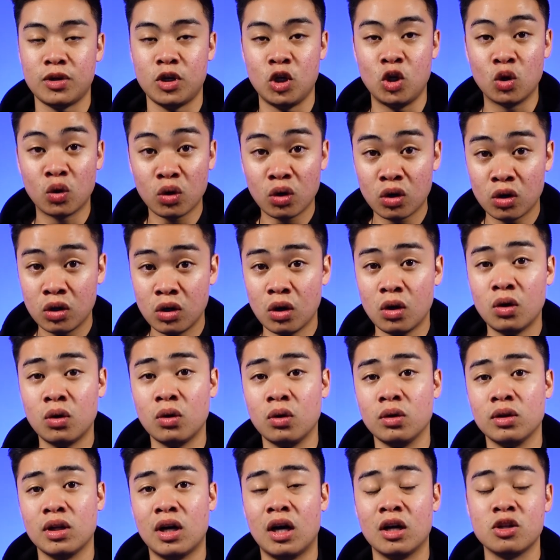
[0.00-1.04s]
Your
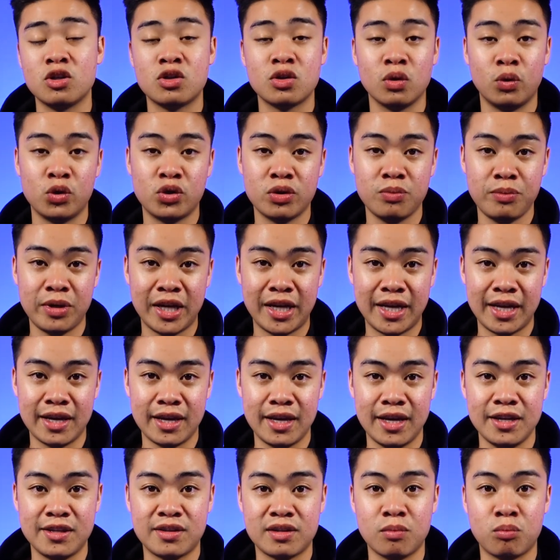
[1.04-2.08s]
goal on social media
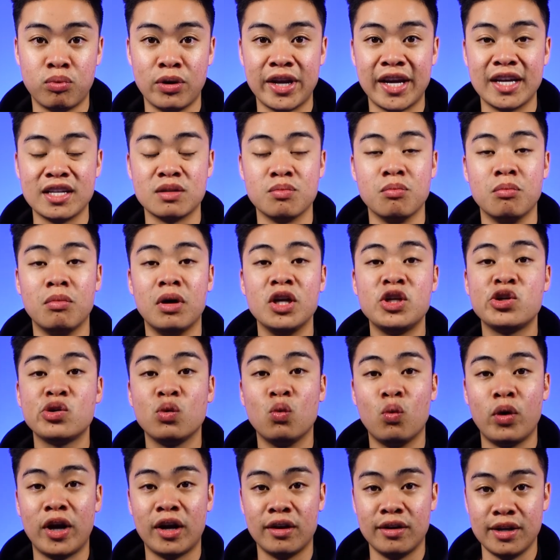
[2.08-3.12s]
is to bring as much
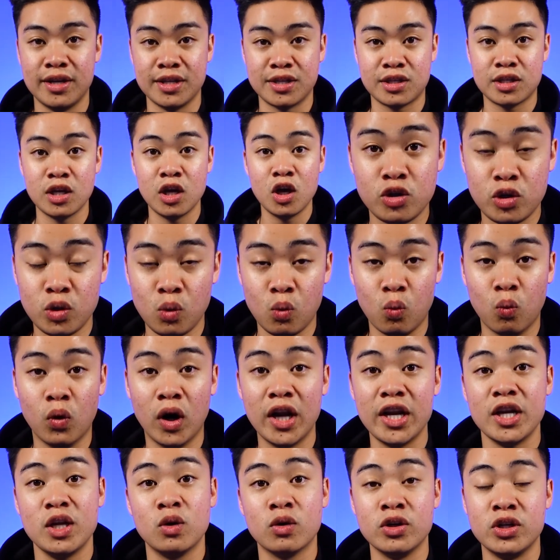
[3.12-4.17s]
awareness to
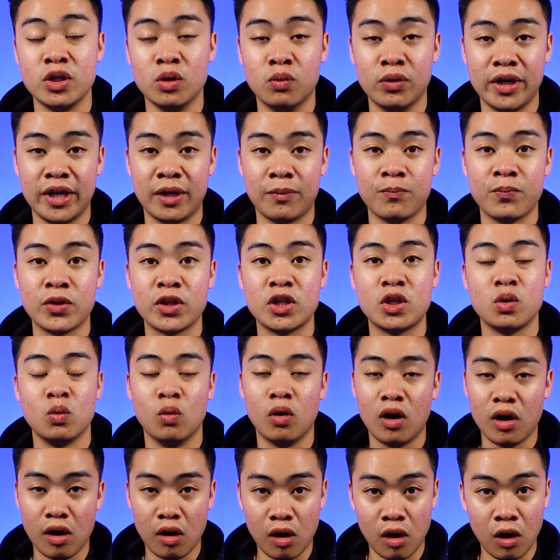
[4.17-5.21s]
what you're doing
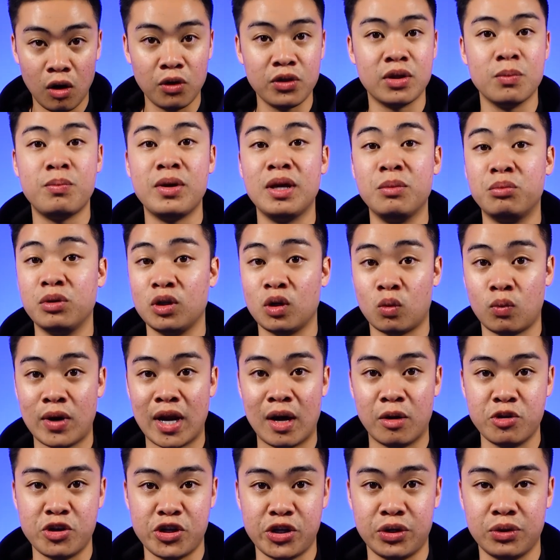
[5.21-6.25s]
to all the people
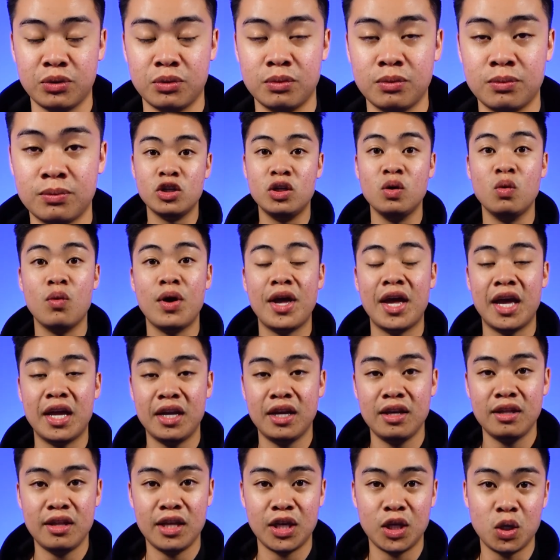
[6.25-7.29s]
around you. Do
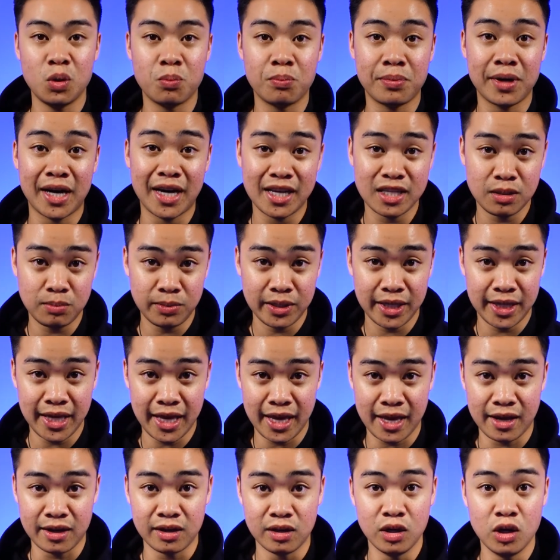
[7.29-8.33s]
anything you possibly
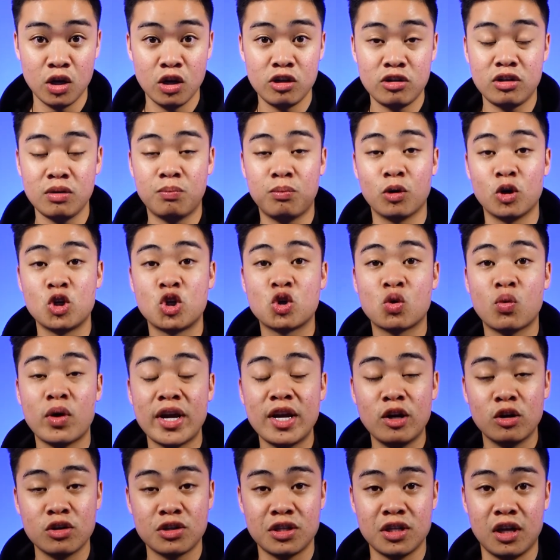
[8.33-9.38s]
can to portray
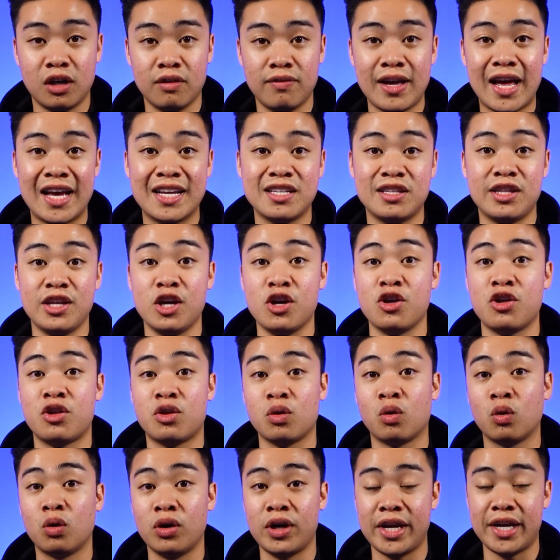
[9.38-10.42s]
yourself as the
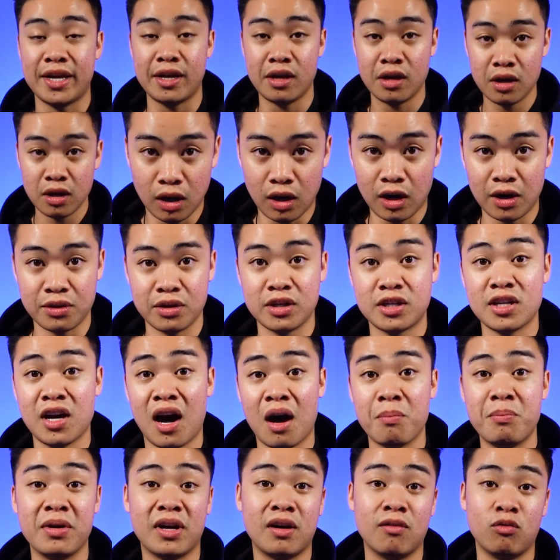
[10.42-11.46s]
authority on the
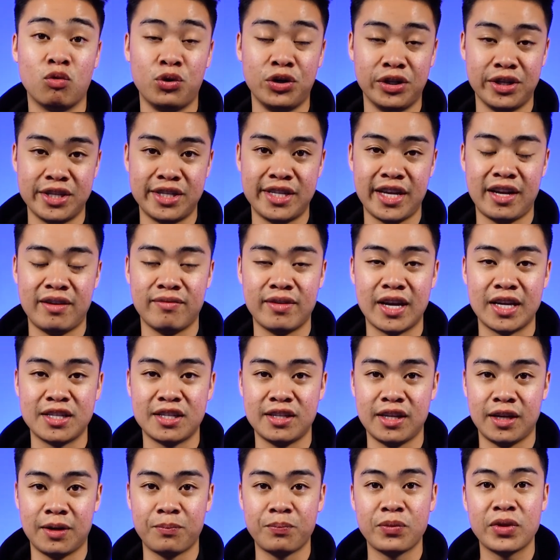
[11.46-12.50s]
topic of real estate
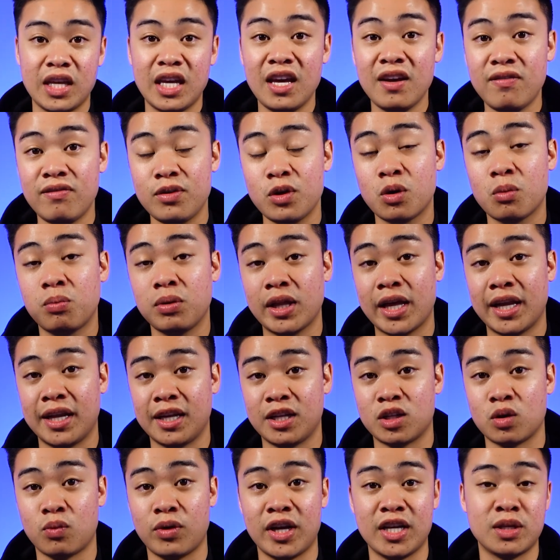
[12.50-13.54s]
investing, if you're
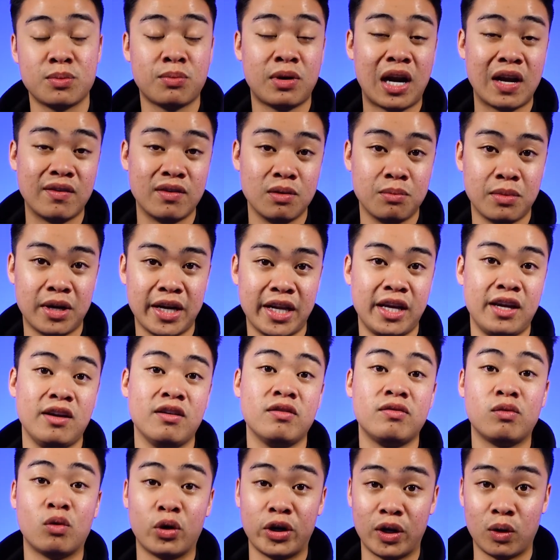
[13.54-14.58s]
planning to raise private money
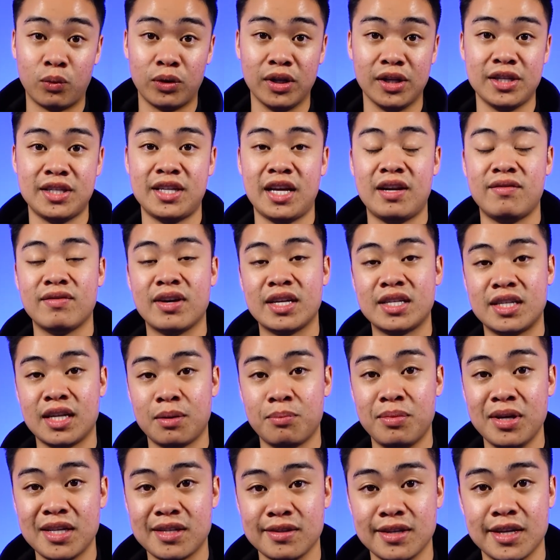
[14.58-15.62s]
for your real estate
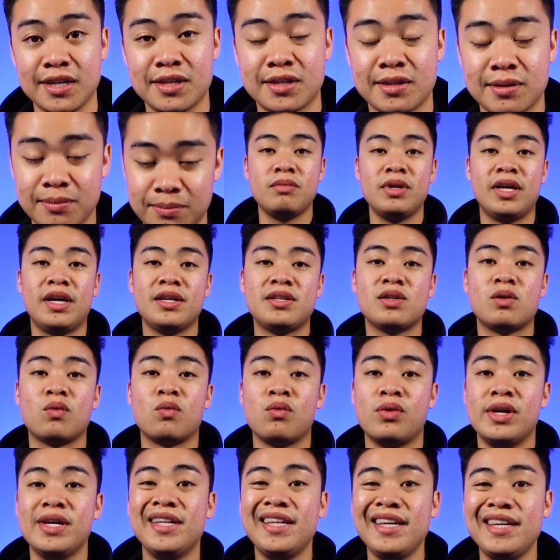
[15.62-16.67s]
investing business. Because it
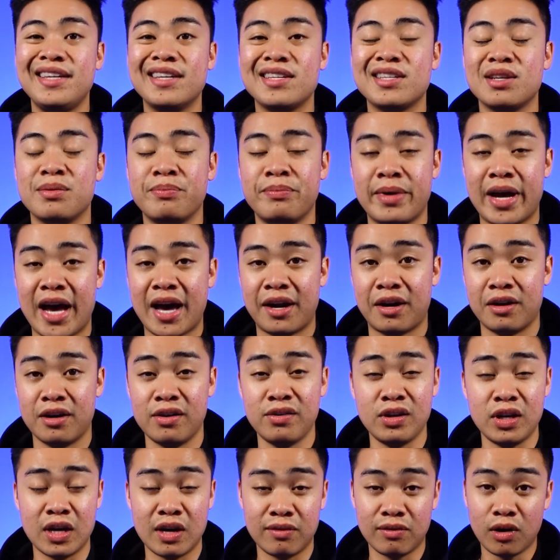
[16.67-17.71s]
really doesn't matter
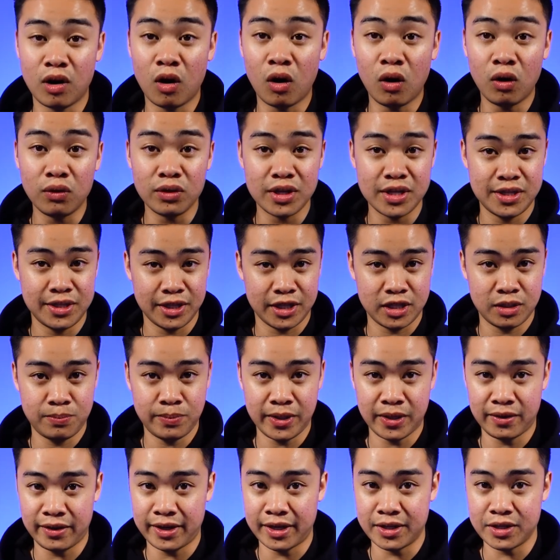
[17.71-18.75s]
if you have all this
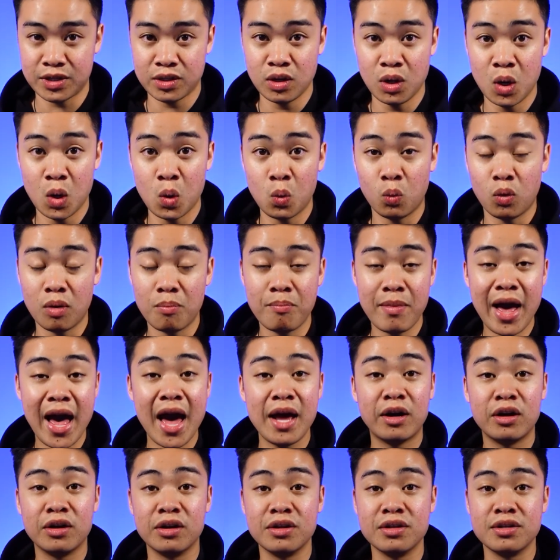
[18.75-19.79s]
experience. What
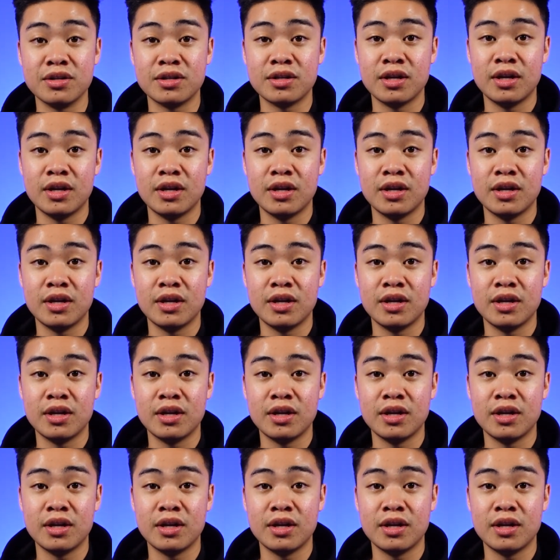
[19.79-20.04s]
matters